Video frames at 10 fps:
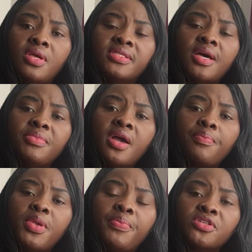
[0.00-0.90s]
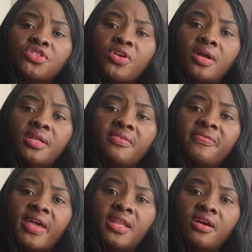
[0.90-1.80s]
Some young people are struggling
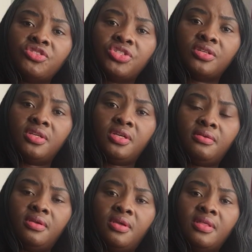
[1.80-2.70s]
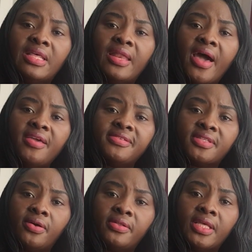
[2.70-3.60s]
financially. The
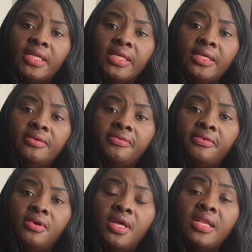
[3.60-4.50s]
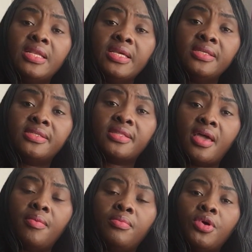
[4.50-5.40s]
lifestyle they live leads
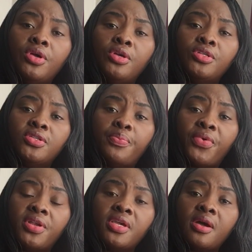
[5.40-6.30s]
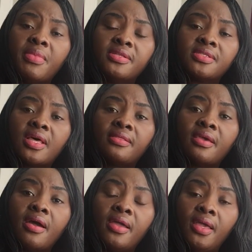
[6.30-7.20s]
them to the predicaments that
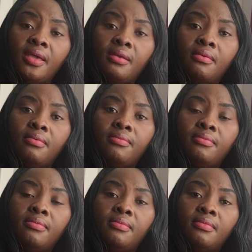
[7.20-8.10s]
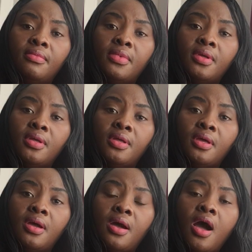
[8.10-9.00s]
they are in.
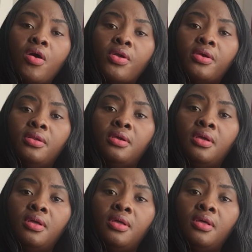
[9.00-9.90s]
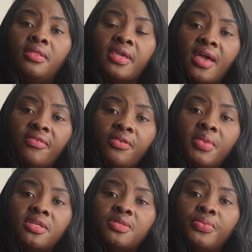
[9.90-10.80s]
How can the
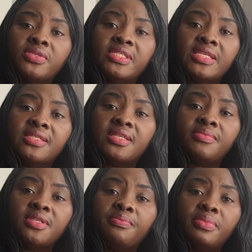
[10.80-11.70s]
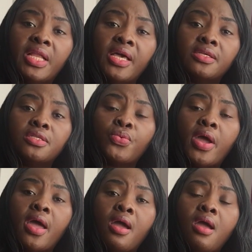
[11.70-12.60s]
government put systems in place
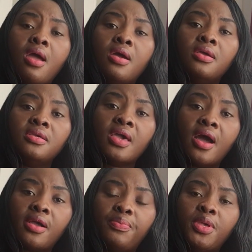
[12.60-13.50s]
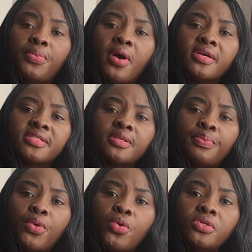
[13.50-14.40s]
where young people are
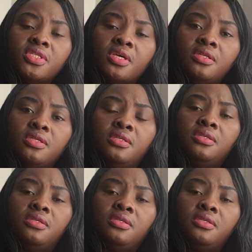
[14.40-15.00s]
supported